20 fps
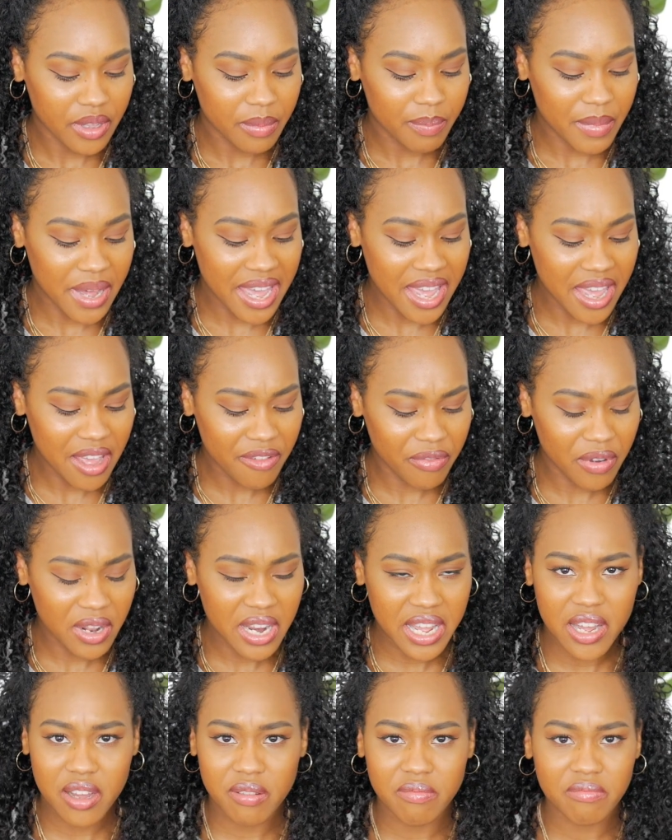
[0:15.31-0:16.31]
hair for
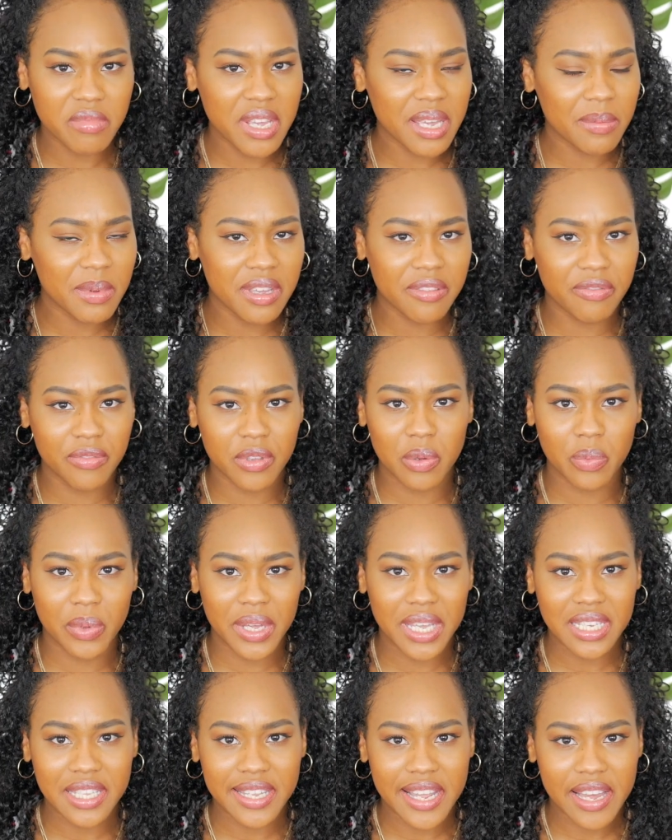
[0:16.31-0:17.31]
now maybe a few
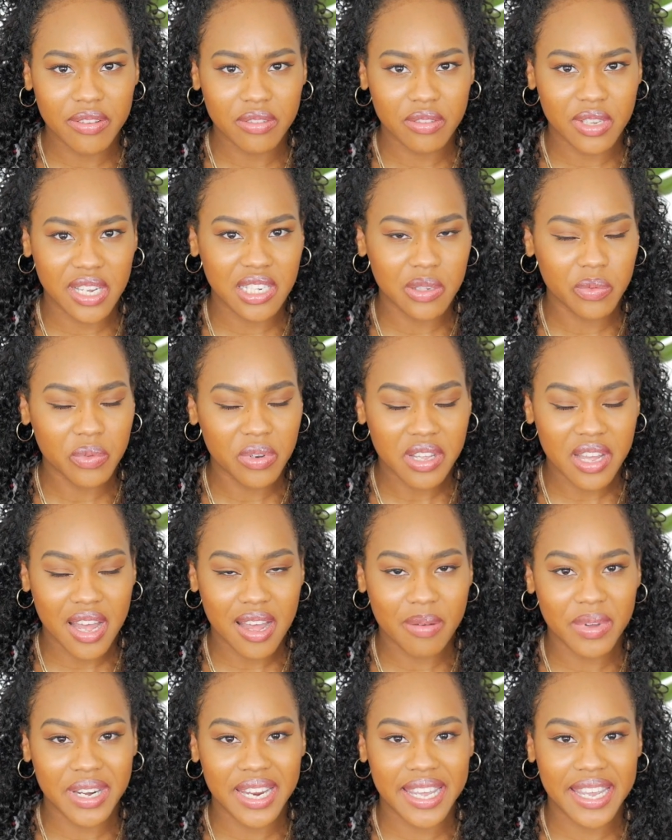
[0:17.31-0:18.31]
weeks now, so I just wanted to
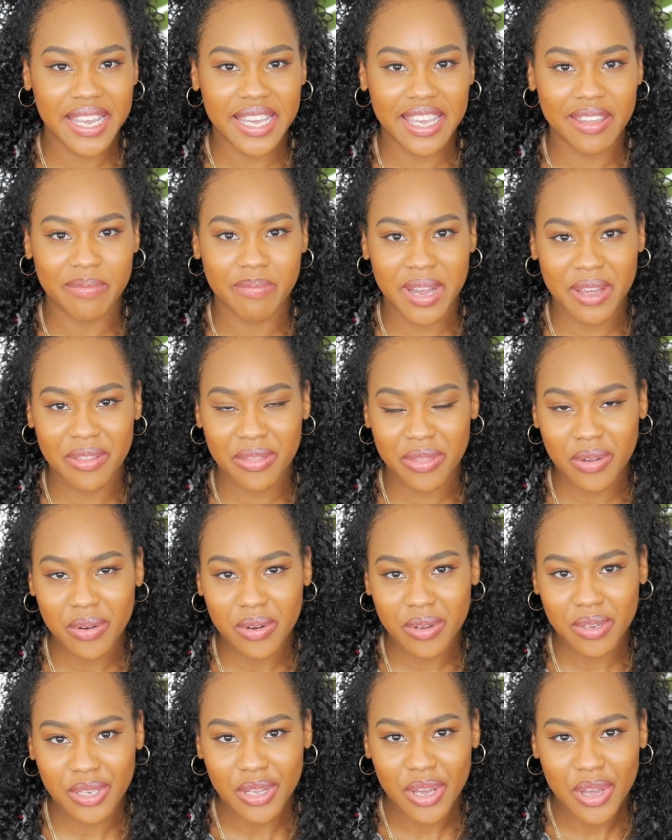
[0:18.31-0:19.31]
come on here and give my
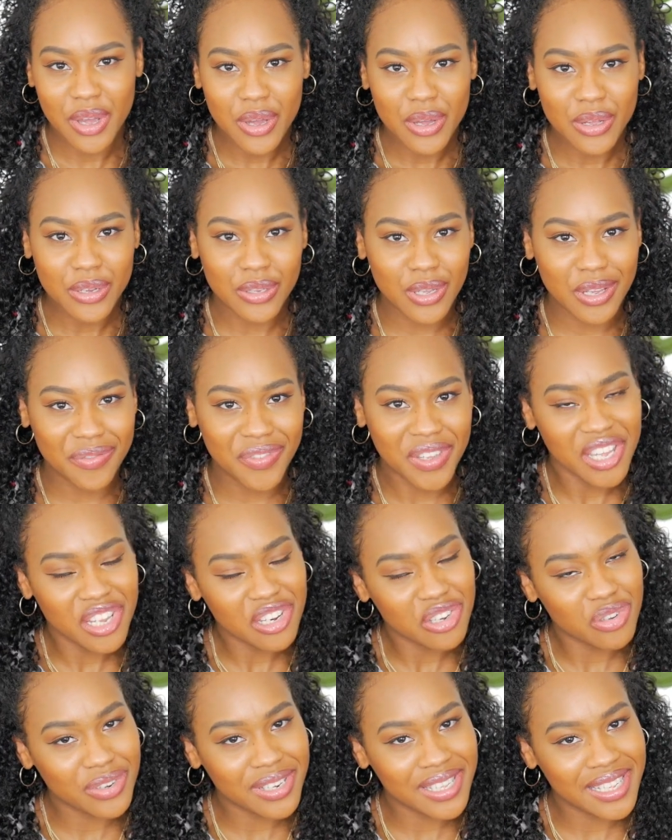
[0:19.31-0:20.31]
thoughts. So if you're
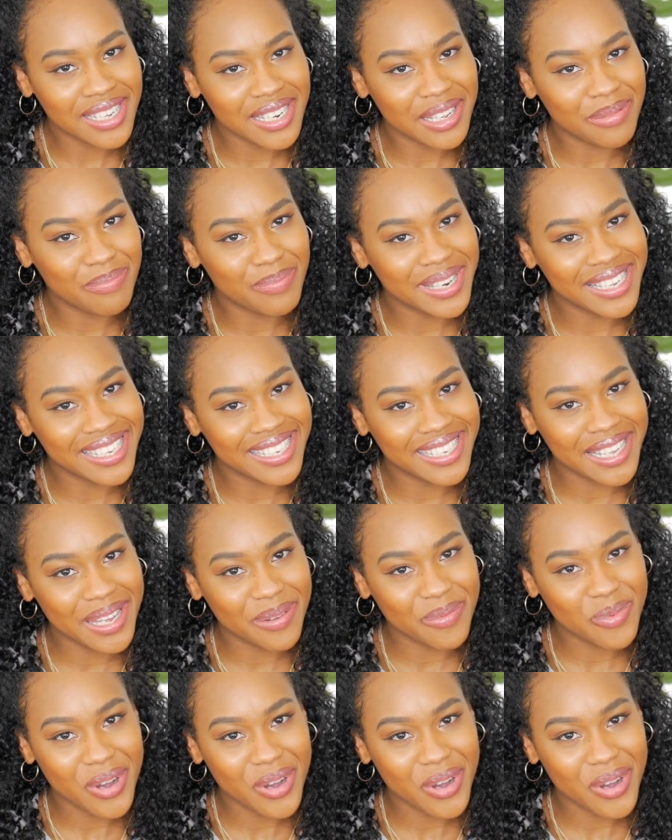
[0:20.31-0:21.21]
interested, then please keep